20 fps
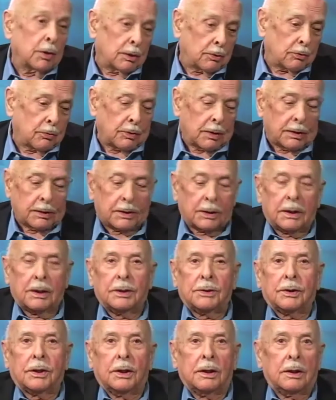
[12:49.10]

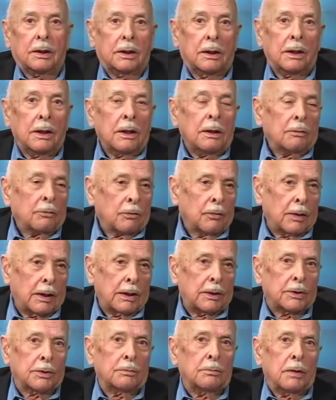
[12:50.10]
trustees had to
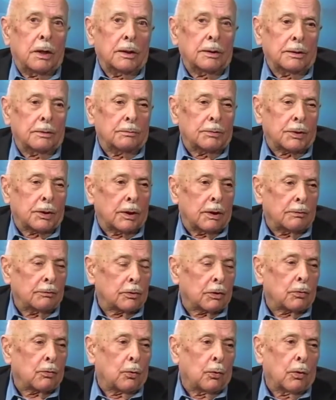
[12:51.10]
raise among themselves
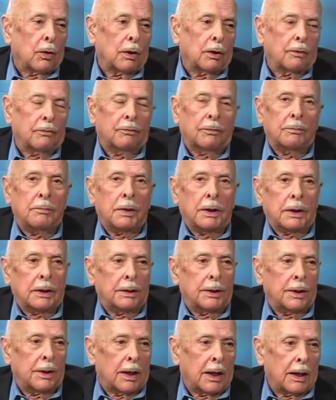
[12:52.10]

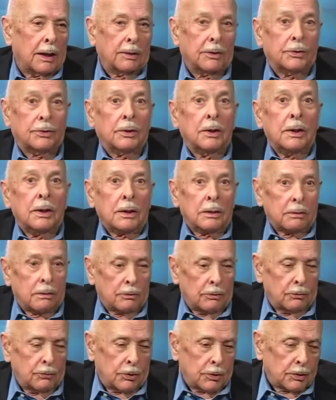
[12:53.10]
$250,000
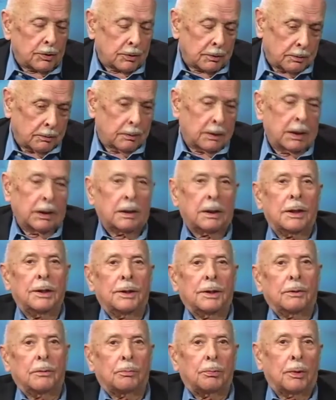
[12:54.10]
to just get
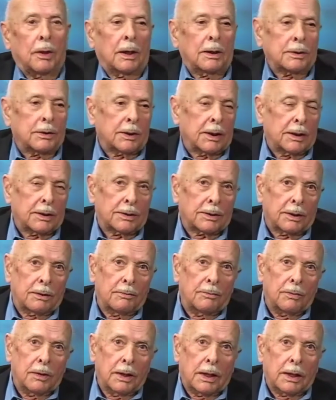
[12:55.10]
into the process.
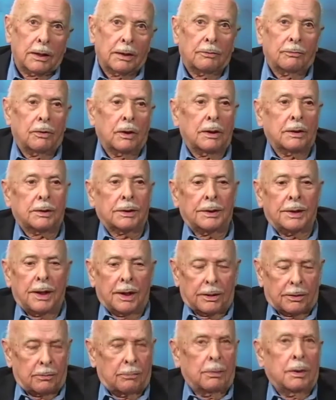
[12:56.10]
Then we had to raise
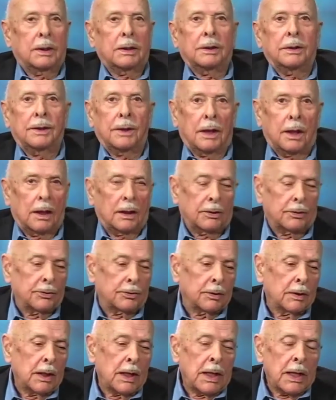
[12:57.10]
another $1 million,
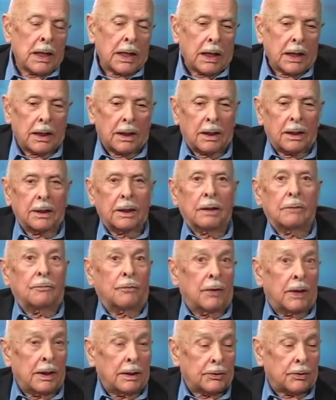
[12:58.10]
and
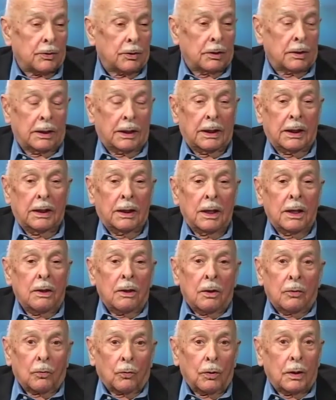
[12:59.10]
eventually
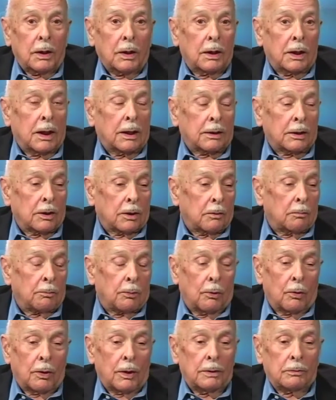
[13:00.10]
we got to the
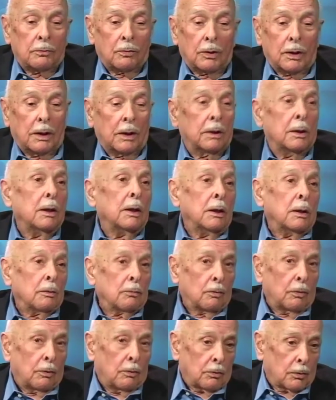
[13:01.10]
point where
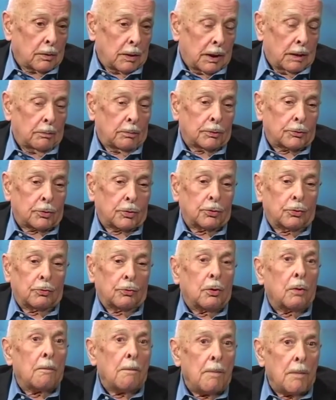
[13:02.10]
we were able
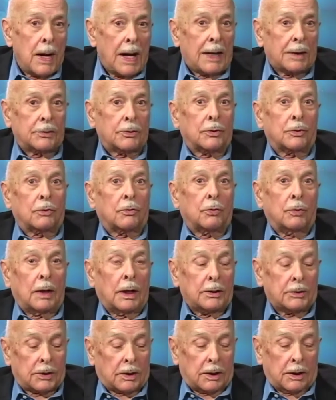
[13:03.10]
to match the
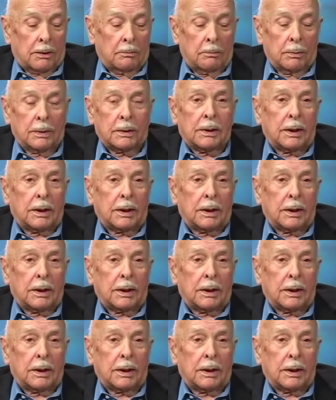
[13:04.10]
Kresge, but